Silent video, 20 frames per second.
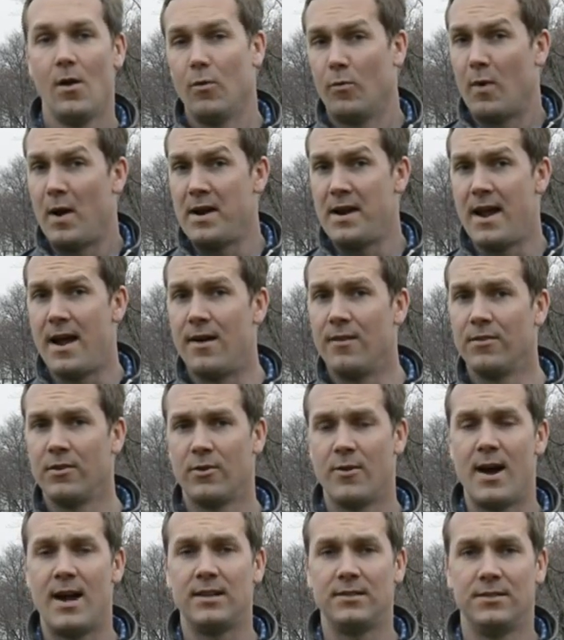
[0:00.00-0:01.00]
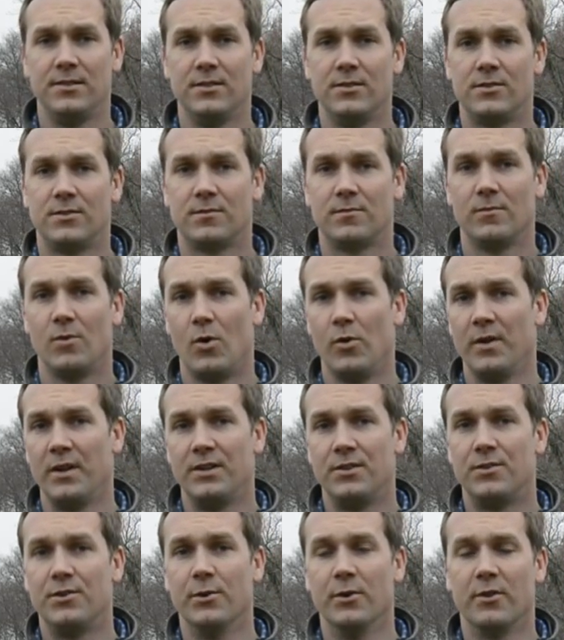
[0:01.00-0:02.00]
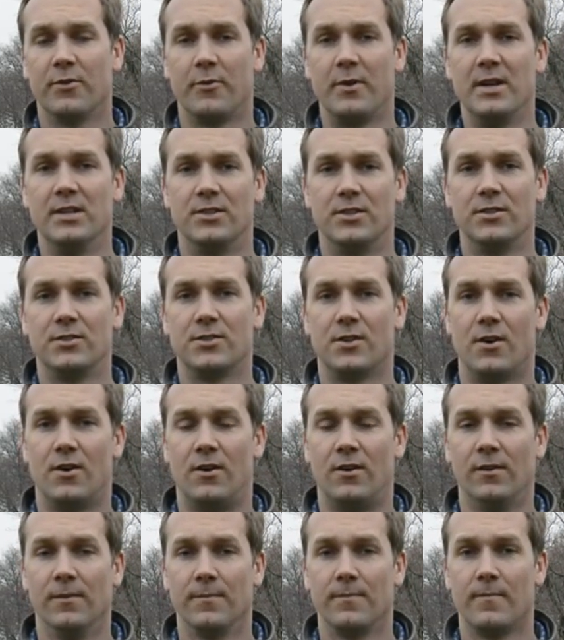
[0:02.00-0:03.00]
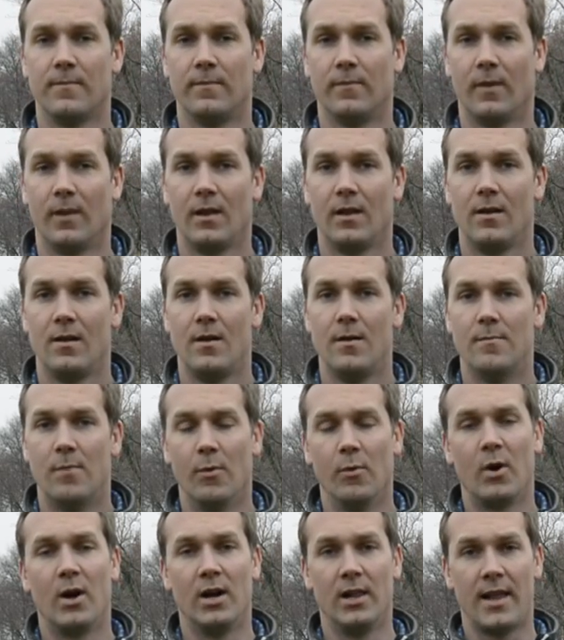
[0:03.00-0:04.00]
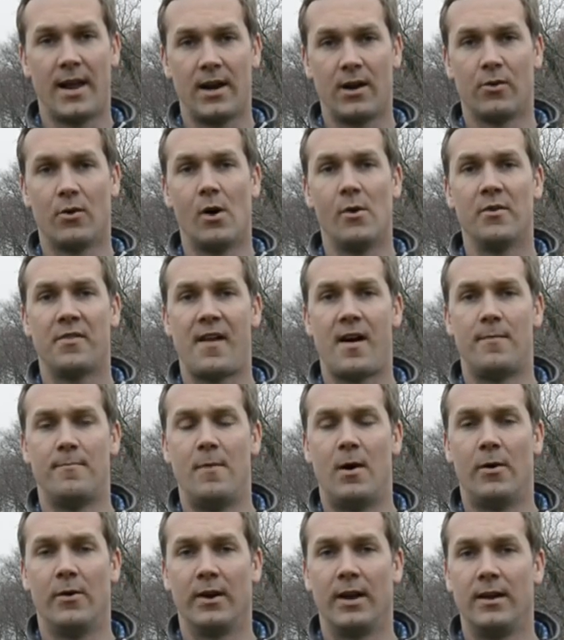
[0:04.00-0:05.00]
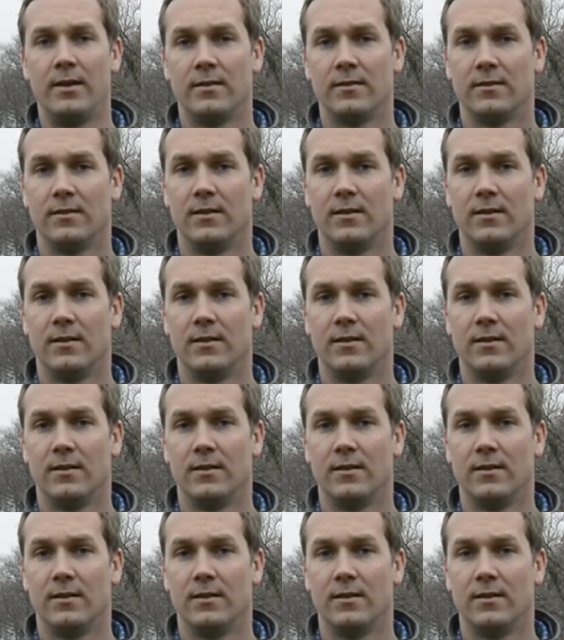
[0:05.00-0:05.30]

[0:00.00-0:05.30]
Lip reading: Right now the grass is only 2 or 3 inches tall, but we're going to let it grow without mowing it.